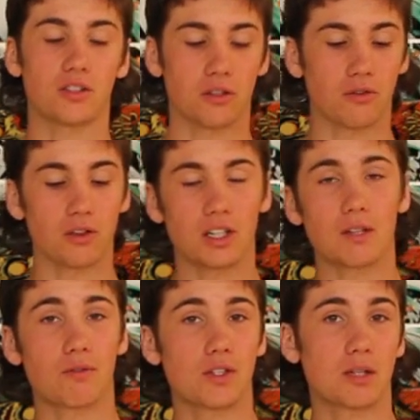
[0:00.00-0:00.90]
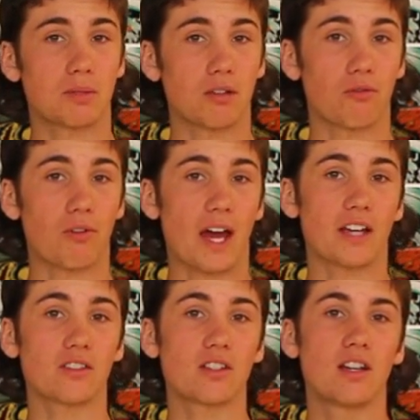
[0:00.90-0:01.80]
So if you're looking for something
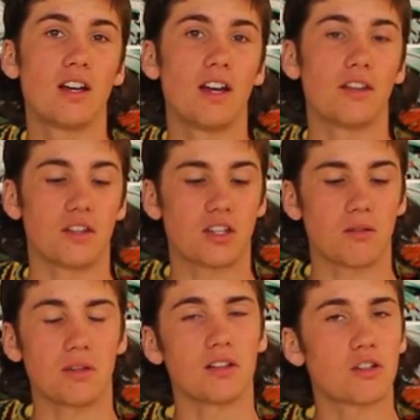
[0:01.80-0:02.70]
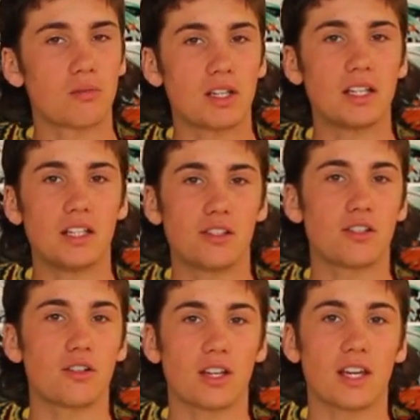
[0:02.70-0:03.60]
fast, it's going to be a little bit
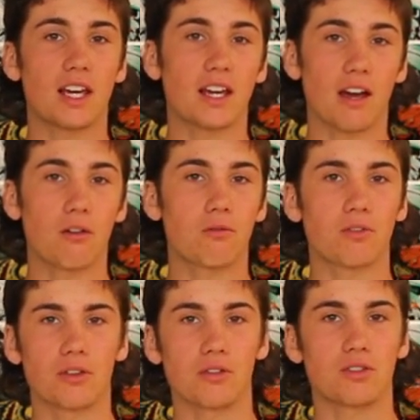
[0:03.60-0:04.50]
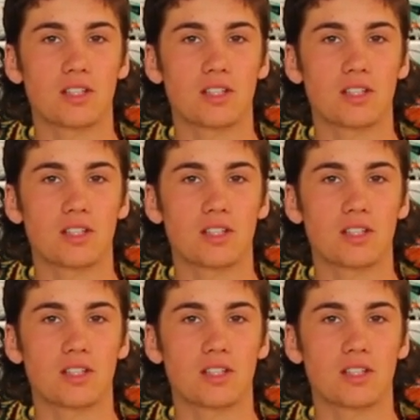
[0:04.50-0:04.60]
easier to kick out for those